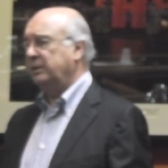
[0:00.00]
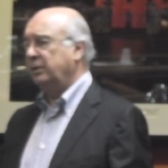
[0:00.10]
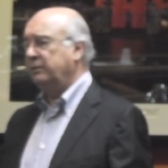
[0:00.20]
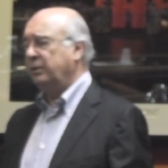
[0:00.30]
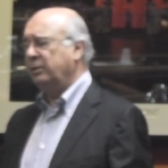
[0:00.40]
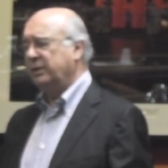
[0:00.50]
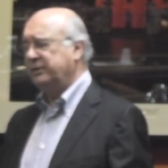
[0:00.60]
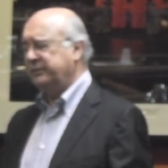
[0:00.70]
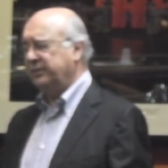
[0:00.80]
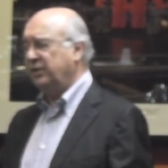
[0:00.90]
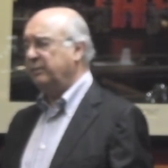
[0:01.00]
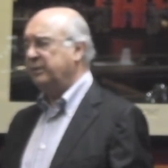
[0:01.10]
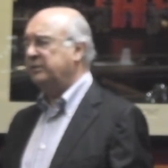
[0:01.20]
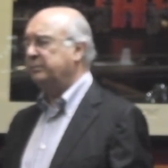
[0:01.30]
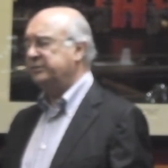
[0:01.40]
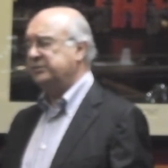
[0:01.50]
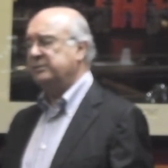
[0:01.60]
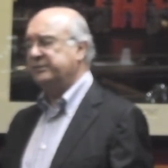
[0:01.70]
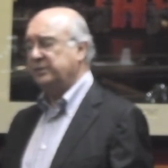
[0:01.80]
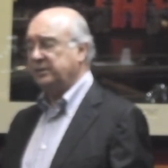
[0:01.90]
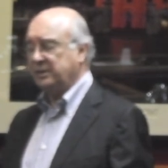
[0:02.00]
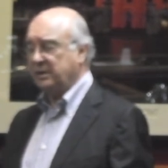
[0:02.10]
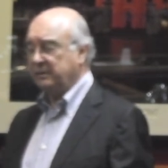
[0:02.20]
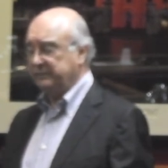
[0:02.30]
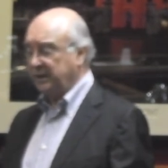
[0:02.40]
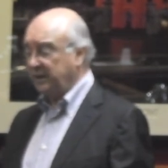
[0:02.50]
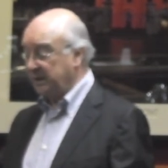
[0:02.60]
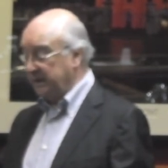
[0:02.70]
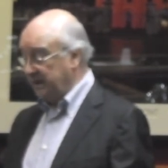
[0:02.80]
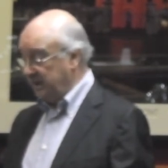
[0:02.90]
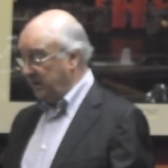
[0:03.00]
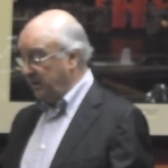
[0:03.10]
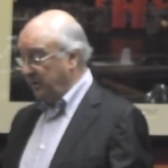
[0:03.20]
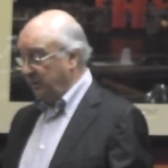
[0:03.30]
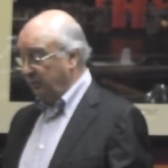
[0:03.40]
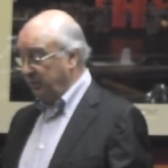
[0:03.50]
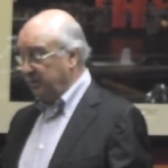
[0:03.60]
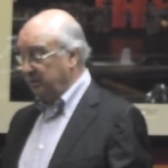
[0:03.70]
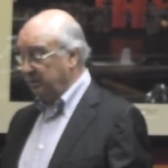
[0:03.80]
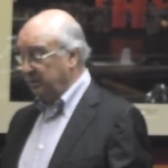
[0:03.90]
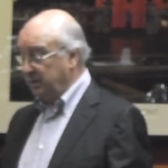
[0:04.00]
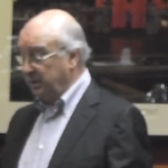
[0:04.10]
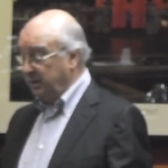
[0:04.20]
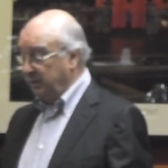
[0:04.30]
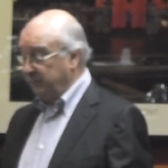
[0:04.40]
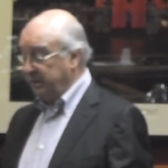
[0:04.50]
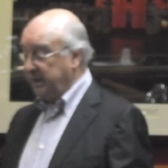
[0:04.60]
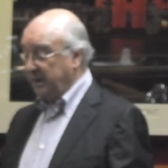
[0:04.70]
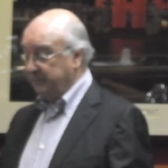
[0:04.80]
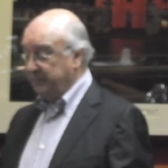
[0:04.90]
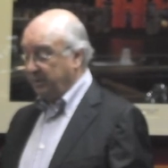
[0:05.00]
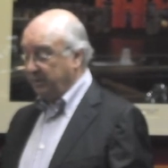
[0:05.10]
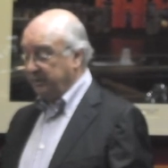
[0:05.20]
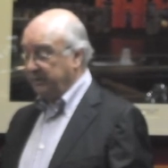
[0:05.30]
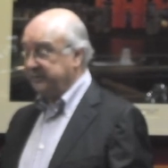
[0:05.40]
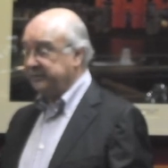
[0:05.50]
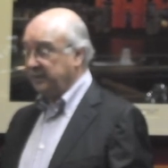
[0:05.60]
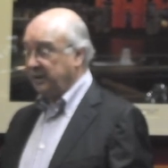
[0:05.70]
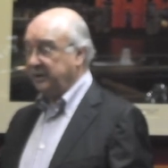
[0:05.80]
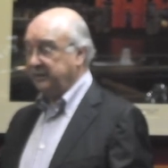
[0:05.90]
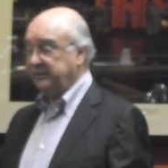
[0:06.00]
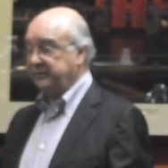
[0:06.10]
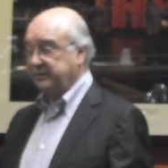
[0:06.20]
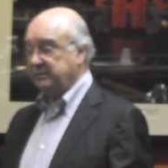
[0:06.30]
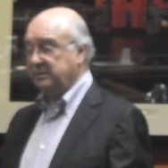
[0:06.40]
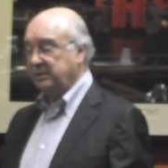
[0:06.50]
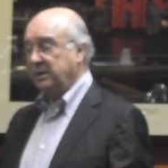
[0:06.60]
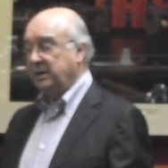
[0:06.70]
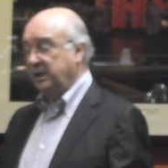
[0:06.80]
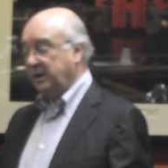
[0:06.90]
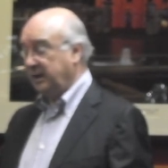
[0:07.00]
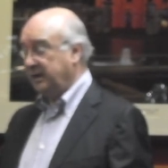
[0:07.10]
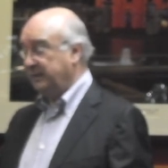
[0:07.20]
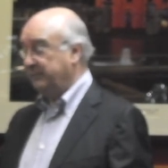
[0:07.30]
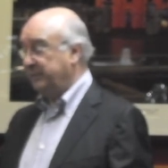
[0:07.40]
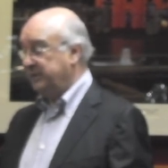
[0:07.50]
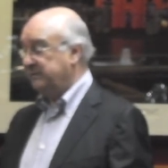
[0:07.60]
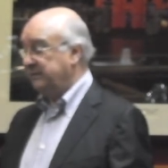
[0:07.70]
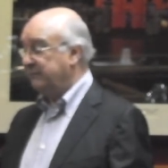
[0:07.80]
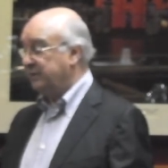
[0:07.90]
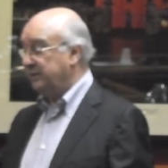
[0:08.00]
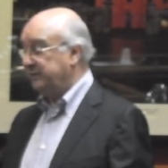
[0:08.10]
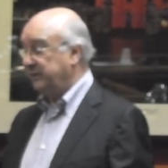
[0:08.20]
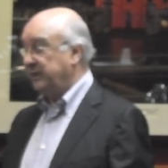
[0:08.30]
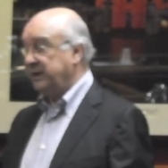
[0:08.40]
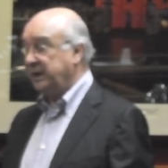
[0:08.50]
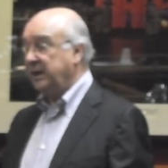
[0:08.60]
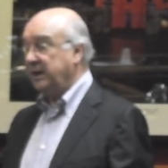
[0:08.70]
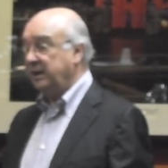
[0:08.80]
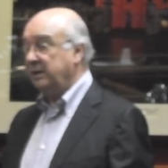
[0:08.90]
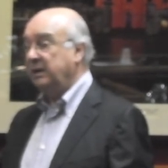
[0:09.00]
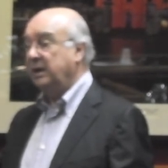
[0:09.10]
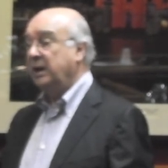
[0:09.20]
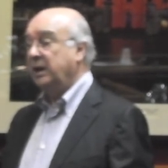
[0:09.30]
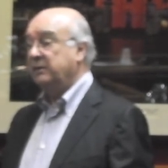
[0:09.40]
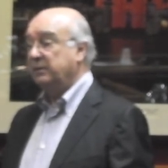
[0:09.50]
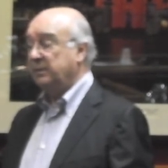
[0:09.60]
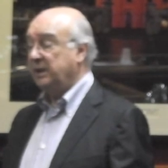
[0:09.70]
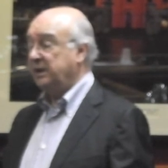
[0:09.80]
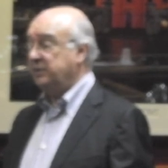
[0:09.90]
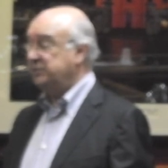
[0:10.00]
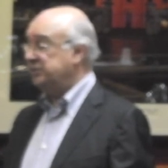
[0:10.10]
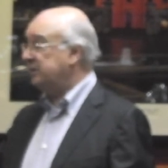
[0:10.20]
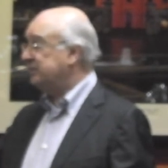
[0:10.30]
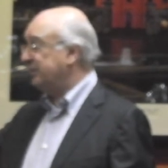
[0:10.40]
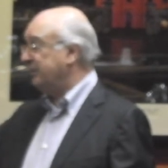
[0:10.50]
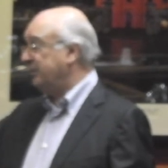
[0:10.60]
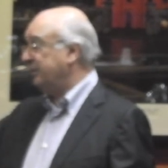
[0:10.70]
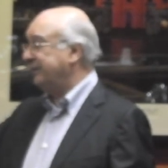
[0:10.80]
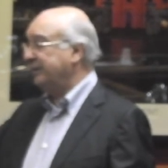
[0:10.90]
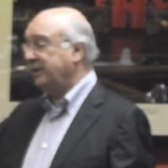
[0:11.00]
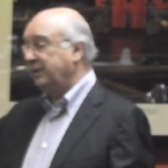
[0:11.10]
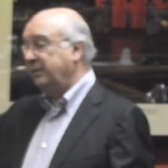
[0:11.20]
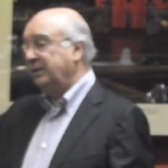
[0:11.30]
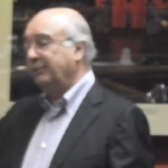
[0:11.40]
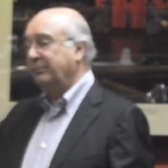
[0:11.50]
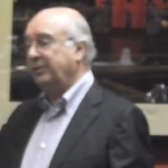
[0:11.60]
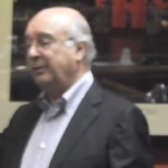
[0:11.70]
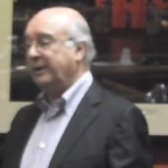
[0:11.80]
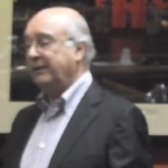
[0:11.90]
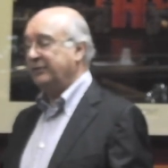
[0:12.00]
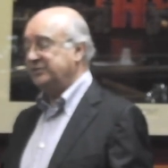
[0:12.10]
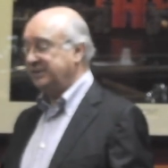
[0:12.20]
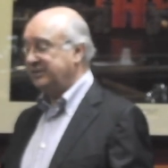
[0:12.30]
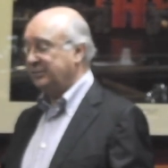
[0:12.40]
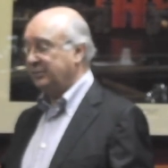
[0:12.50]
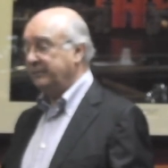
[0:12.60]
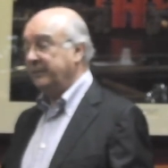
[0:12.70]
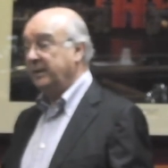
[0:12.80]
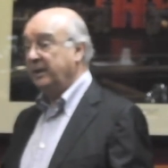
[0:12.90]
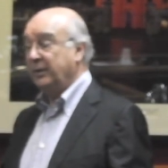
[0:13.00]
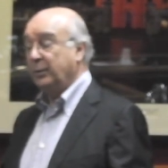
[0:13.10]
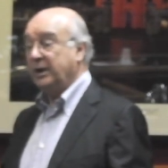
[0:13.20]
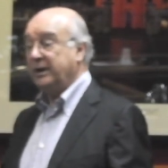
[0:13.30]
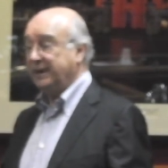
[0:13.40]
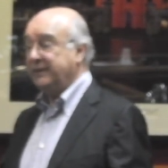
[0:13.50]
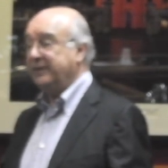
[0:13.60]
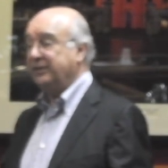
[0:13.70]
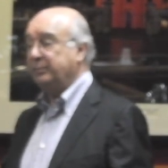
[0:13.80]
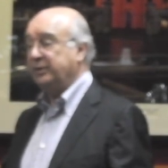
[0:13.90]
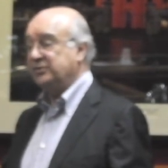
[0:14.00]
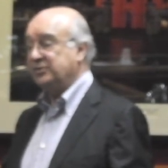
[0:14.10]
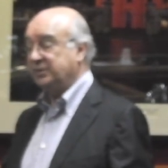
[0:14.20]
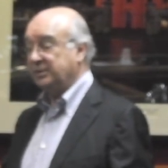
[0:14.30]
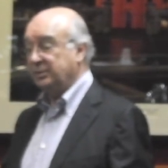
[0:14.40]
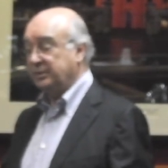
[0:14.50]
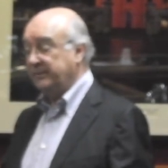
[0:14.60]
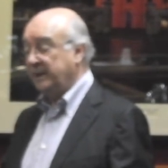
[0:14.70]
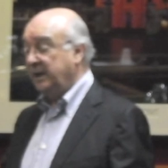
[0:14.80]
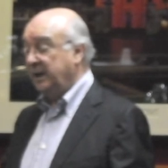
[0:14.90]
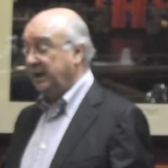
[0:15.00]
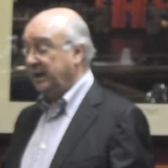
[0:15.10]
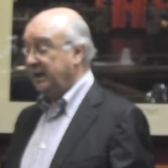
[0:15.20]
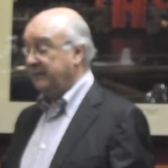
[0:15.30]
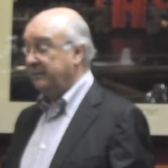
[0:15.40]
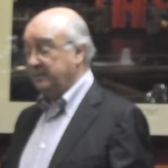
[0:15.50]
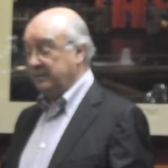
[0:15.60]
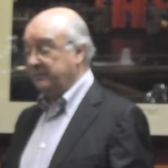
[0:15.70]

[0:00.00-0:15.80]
who, who are determined to pursue a certain kind of line will pick up on the slightest piece of evidence that they can to make the jigs to fill in the middle middle part of the jigsaw the way they think the picture should look um,